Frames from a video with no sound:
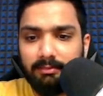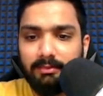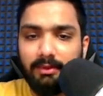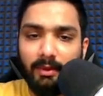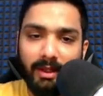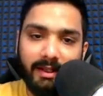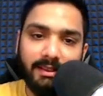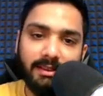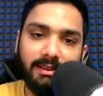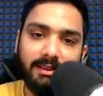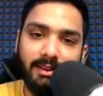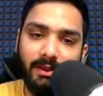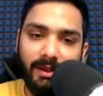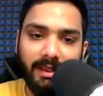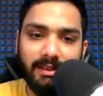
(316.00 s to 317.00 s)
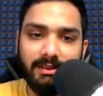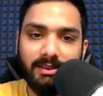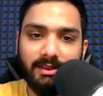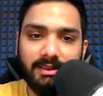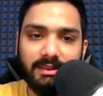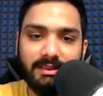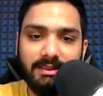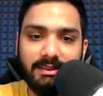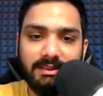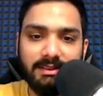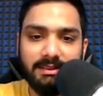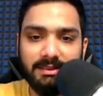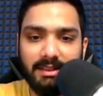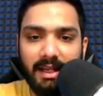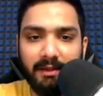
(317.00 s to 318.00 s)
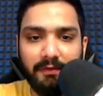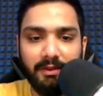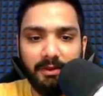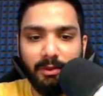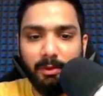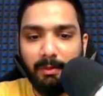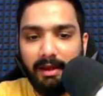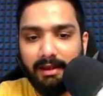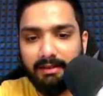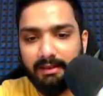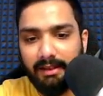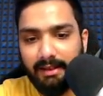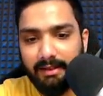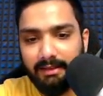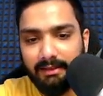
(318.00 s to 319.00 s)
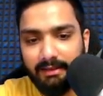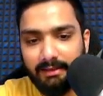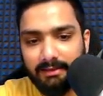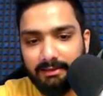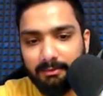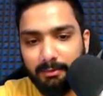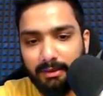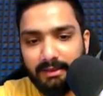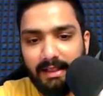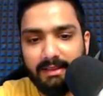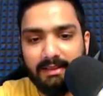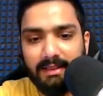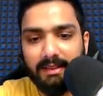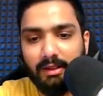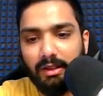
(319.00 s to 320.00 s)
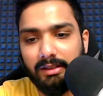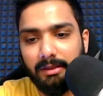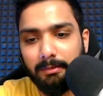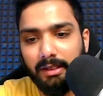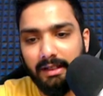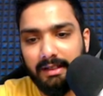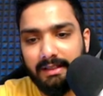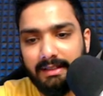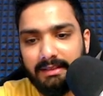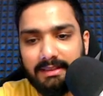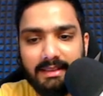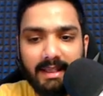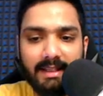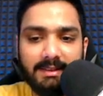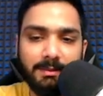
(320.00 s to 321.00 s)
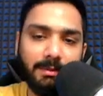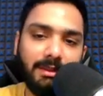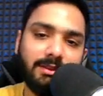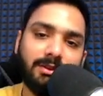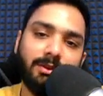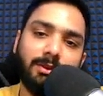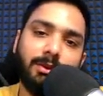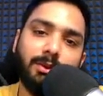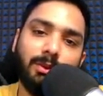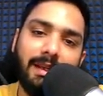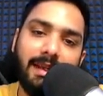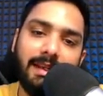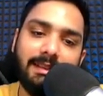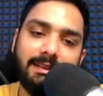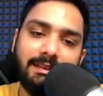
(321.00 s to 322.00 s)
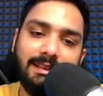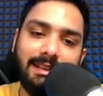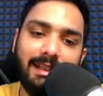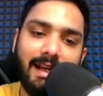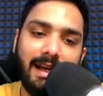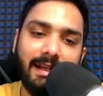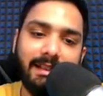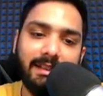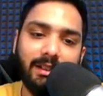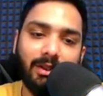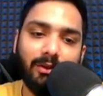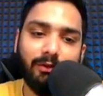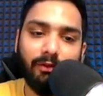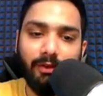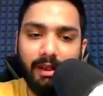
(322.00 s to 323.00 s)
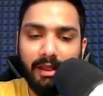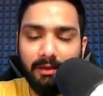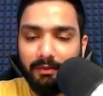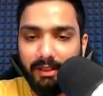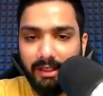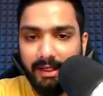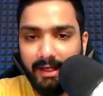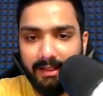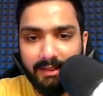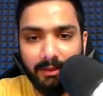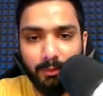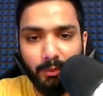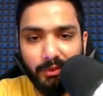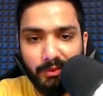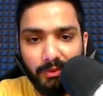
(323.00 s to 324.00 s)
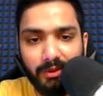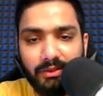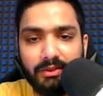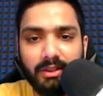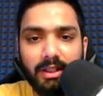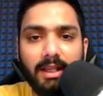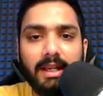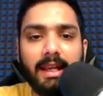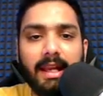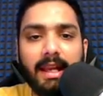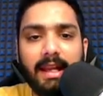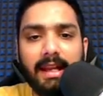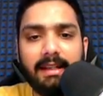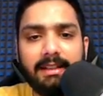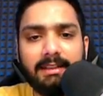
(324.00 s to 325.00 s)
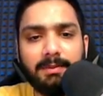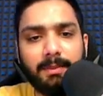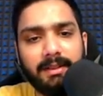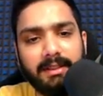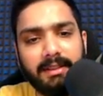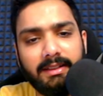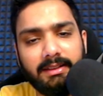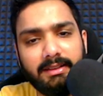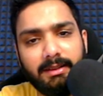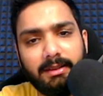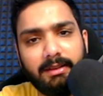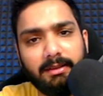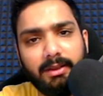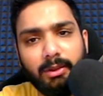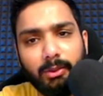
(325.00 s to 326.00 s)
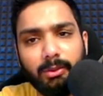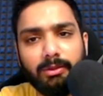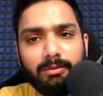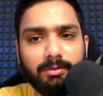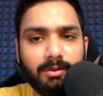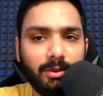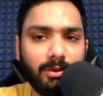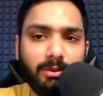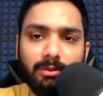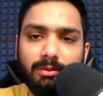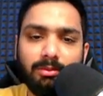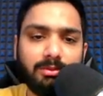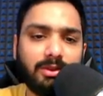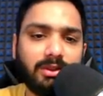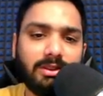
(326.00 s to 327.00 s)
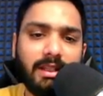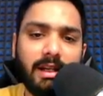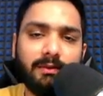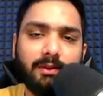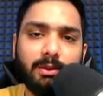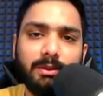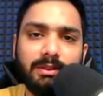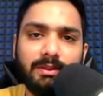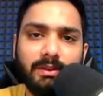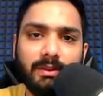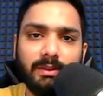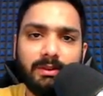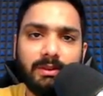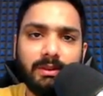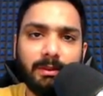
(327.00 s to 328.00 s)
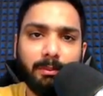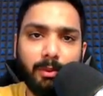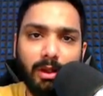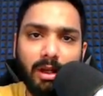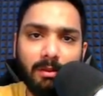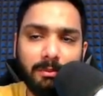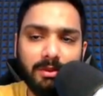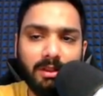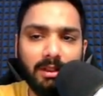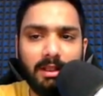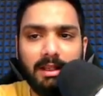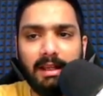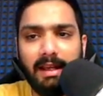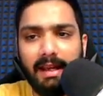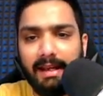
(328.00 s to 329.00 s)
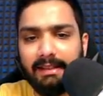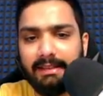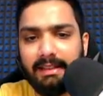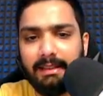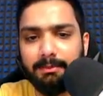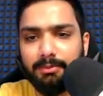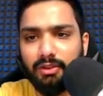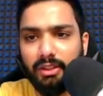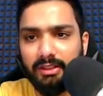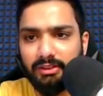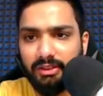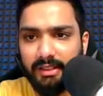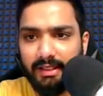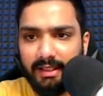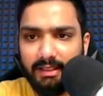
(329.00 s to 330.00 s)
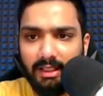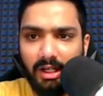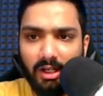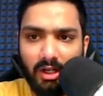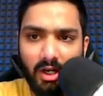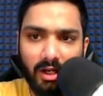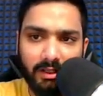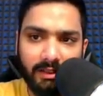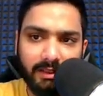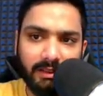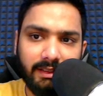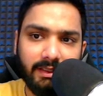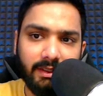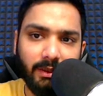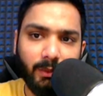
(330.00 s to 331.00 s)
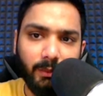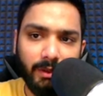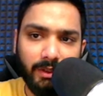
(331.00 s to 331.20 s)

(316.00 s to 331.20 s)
Right. Okay. So this is I fear no man, and but that thing content marketing scares me. So you get the idea of where we are heading with this, and it's pretty cool. So you just have to insert the prompt and keep changing it accordingly over